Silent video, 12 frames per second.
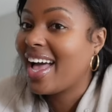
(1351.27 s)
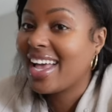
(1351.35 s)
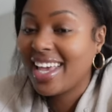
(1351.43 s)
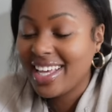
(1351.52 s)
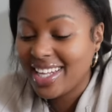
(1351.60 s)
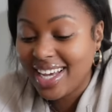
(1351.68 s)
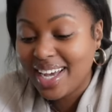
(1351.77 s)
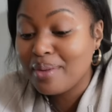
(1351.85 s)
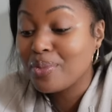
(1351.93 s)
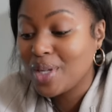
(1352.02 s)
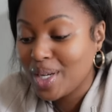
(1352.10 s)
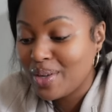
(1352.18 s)
I can't lie,
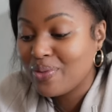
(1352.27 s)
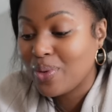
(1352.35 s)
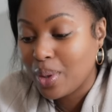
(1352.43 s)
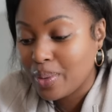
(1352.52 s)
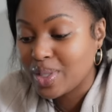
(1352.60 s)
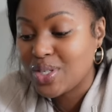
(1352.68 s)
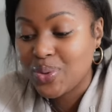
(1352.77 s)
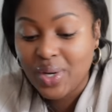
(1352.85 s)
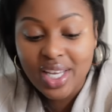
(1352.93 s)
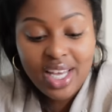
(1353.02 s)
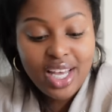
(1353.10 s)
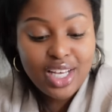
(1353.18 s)
I'm looking forward to
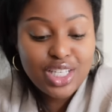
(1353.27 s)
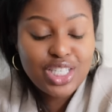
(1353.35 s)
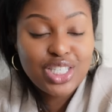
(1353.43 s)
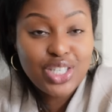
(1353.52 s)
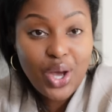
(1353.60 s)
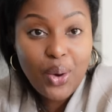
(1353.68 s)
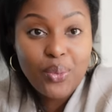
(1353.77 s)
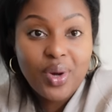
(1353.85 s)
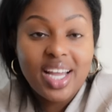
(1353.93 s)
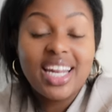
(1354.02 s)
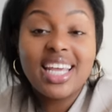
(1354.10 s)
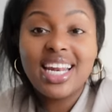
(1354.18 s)
it. So
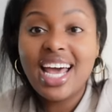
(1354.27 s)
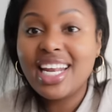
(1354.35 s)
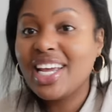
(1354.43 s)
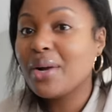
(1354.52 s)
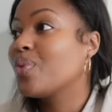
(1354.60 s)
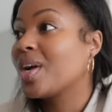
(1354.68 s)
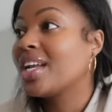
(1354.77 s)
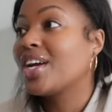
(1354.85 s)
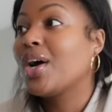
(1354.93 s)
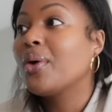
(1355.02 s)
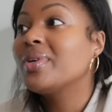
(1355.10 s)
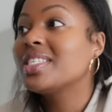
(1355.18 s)
we're gonna get out of here. We're gonna
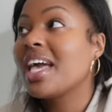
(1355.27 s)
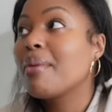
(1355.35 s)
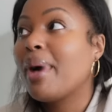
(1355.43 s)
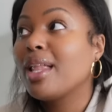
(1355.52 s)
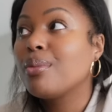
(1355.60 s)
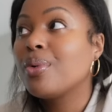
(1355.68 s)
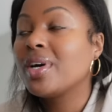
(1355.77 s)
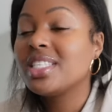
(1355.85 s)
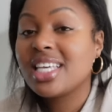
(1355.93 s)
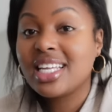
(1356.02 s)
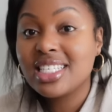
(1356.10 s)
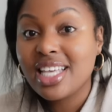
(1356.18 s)
go and take Milo boy
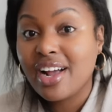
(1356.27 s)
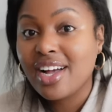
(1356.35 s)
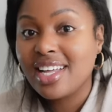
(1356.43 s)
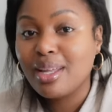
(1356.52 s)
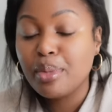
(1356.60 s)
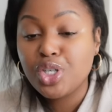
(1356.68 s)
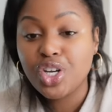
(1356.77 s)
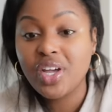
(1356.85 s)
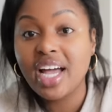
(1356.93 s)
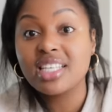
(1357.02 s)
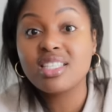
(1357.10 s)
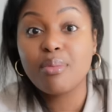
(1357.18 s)
to get his haircut. Let me show you
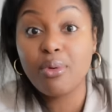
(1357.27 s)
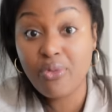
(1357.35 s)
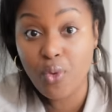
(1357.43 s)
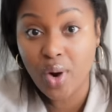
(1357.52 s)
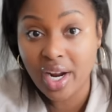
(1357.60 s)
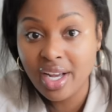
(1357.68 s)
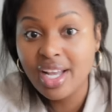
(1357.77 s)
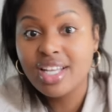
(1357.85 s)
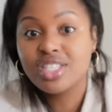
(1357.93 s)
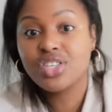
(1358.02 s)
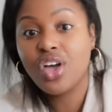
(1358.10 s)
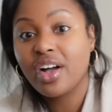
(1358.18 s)
guys the before
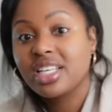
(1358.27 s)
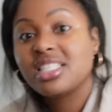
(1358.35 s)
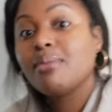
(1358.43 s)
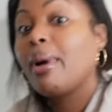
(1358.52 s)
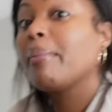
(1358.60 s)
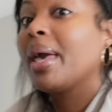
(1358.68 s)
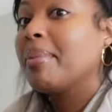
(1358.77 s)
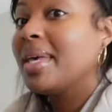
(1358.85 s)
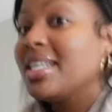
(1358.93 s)
so y'all can see my baby